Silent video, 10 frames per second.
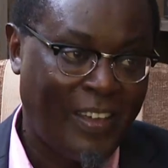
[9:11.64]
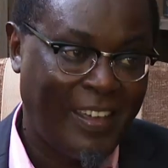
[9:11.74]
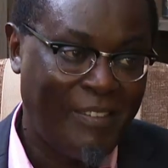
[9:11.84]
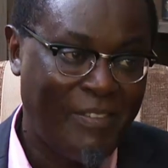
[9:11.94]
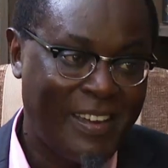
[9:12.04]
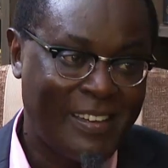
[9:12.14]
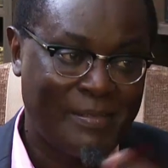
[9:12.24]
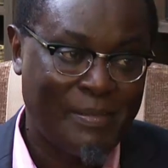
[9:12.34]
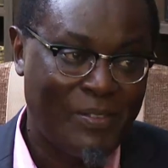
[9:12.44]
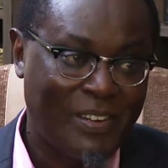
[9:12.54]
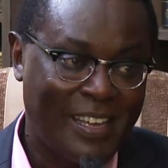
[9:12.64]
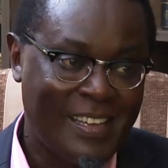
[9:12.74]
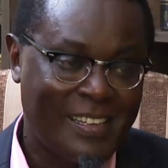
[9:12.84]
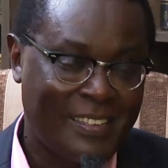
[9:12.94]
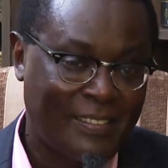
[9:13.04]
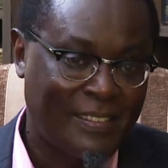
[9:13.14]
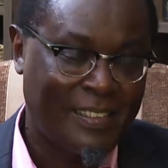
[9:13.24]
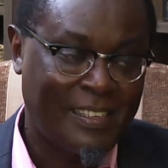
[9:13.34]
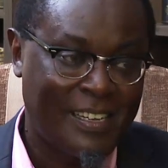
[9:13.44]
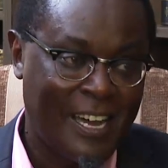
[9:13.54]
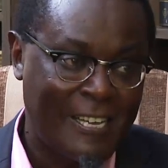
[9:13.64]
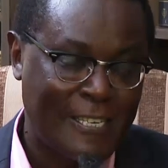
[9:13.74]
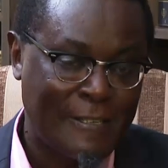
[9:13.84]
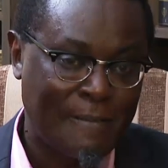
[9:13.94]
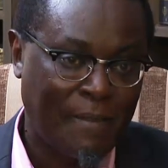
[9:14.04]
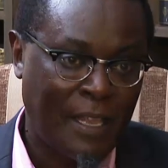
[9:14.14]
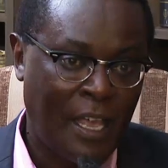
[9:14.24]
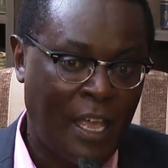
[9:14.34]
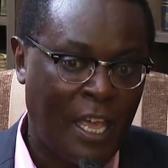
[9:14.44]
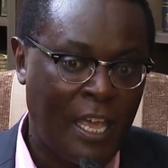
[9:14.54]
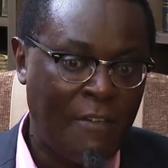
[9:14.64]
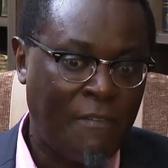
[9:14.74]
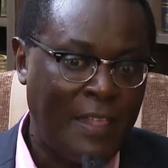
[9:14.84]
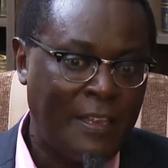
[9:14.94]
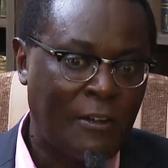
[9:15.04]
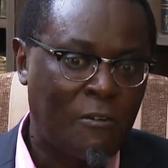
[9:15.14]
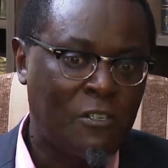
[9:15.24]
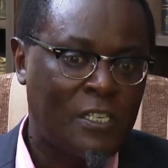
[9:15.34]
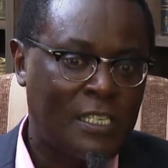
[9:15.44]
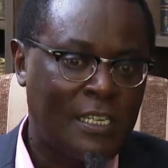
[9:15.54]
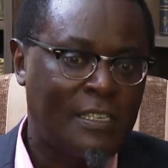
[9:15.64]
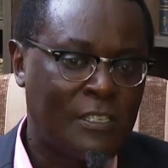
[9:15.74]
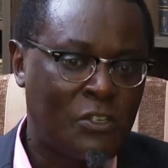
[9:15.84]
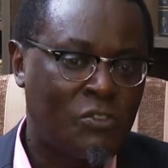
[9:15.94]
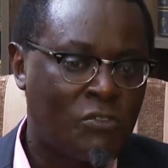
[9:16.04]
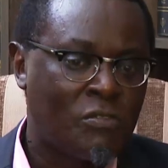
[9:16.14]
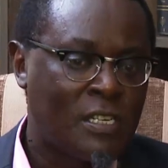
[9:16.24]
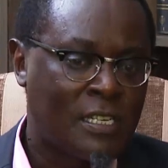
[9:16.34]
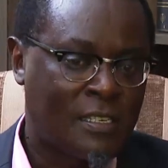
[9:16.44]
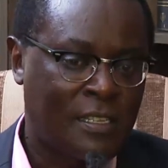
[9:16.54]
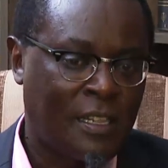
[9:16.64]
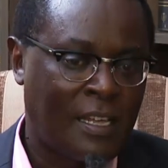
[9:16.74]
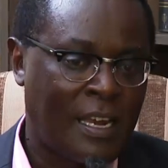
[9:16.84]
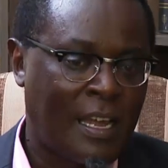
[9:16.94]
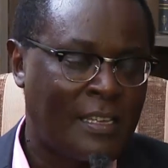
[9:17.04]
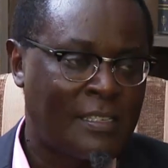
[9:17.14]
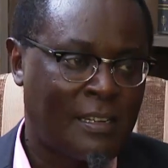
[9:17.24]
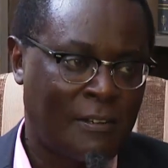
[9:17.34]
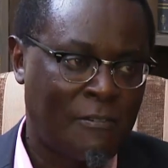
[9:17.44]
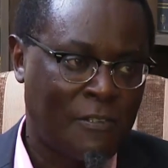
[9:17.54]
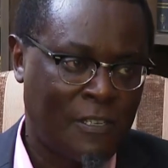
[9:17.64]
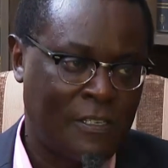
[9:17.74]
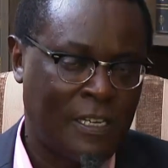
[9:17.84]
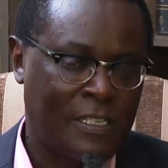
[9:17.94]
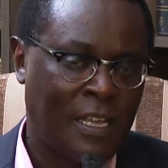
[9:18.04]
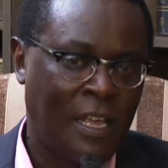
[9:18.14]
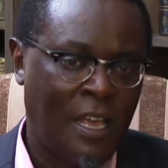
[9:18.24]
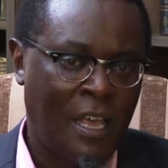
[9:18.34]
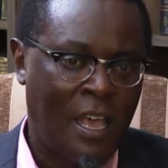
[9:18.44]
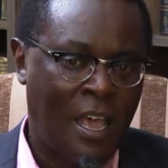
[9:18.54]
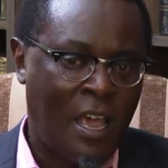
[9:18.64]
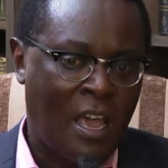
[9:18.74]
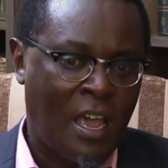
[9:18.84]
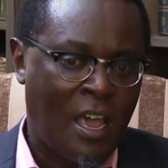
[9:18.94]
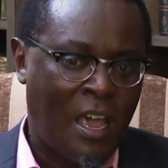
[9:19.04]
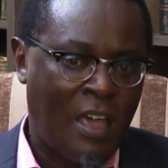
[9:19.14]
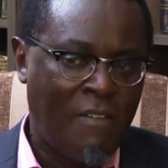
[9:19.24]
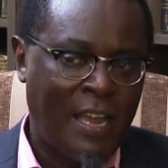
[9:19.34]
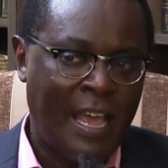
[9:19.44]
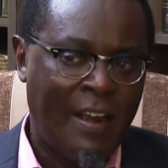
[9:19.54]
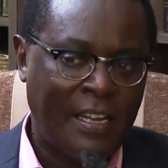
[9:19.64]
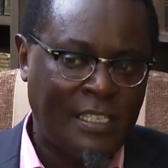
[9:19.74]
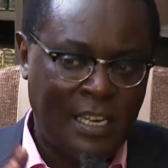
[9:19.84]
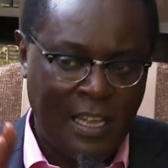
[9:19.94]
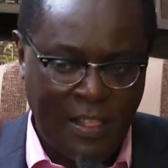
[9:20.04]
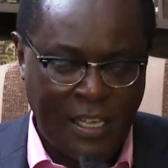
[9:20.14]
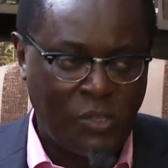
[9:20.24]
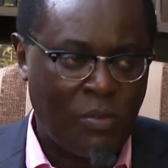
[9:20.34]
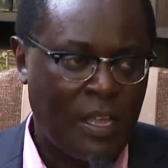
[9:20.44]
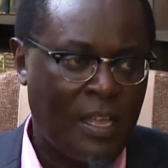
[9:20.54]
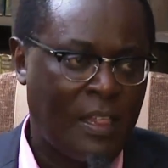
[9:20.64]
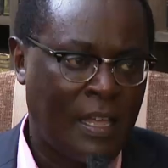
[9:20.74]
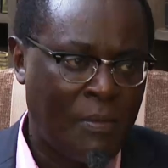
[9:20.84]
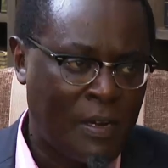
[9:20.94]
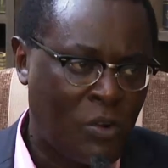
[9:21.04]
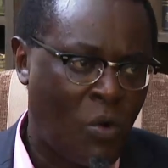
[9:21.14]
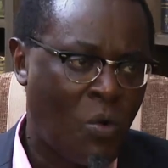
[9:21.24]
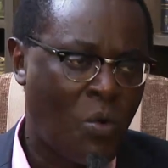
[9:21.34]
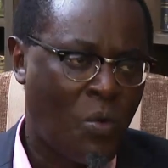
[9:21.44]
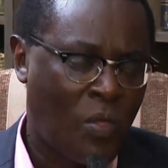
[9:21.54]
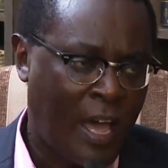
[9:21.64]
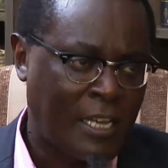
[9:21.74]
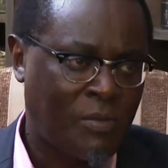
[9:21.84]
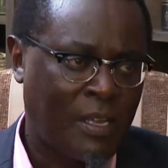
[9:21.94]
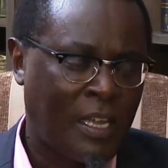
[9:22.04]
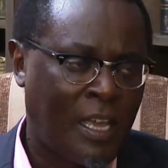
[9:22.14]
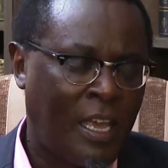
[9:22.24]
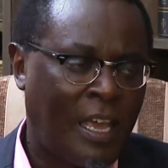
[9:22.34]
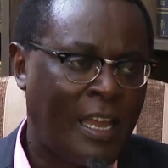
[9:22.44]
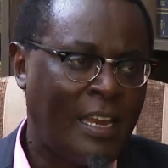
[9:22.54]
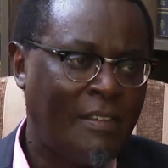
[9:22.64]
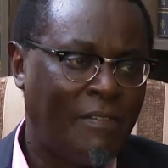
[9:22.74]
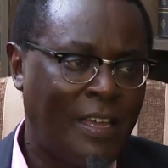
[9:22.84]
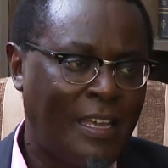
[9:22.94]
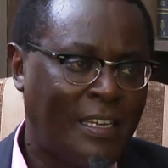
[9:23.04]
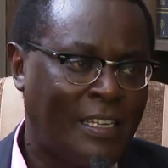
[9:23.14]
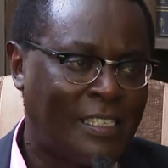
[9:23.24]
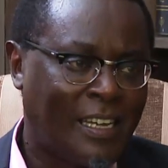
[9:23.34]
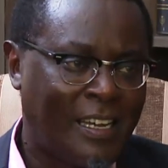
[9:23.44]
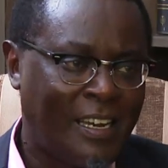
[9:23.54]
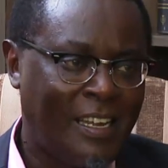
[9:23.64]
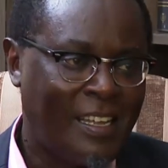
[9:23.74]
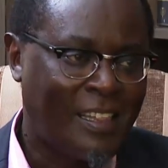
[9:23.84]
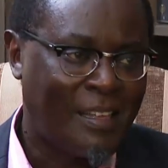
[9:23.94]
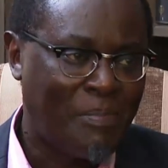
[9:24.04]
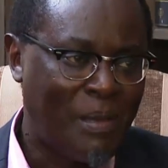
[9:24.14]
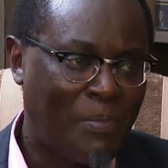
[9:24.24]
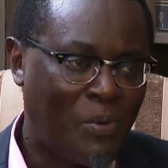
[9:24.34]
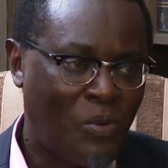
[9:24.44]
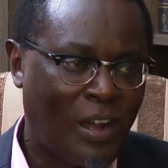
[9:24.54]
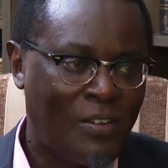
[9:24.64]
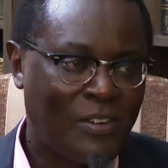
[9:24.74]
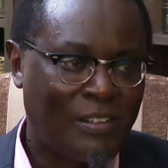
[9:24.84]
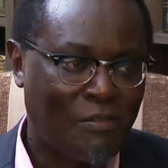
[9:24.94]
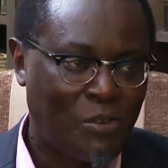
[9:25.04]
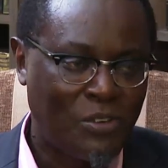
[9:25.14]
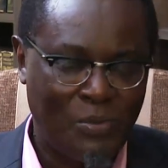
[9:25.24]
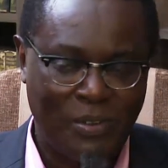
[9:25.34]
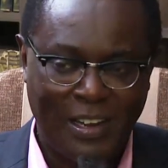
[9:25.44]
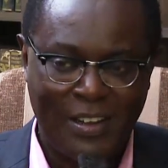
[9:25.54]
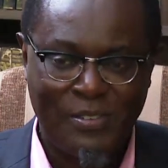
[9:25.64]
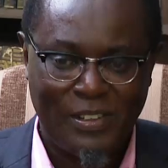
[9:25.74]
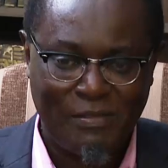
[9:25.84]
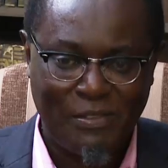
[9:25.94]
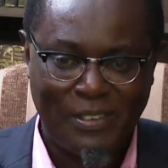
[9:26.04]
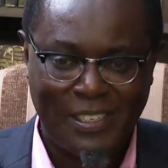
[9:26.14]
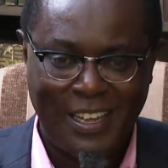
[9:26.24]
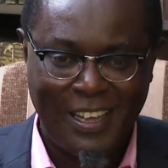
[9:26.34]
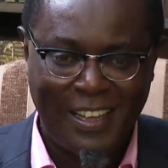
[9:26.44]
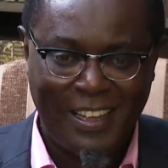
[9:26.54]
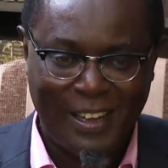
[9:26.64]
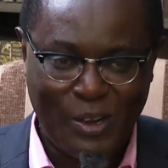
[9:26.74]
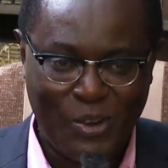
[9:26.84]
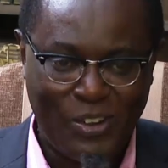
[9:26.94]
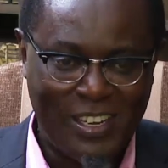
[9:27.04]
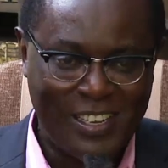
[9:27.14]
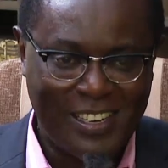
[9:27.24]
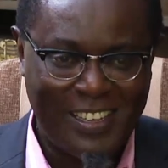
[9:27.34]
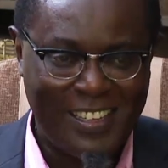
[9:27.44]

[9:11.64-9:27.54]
Even Mount Kenya guys, if ethnic consciousness is stronger than hustler consciousness, if they're directed this way, they will go that way. And if they disagree, the people who count the vote will count the vote accordingly.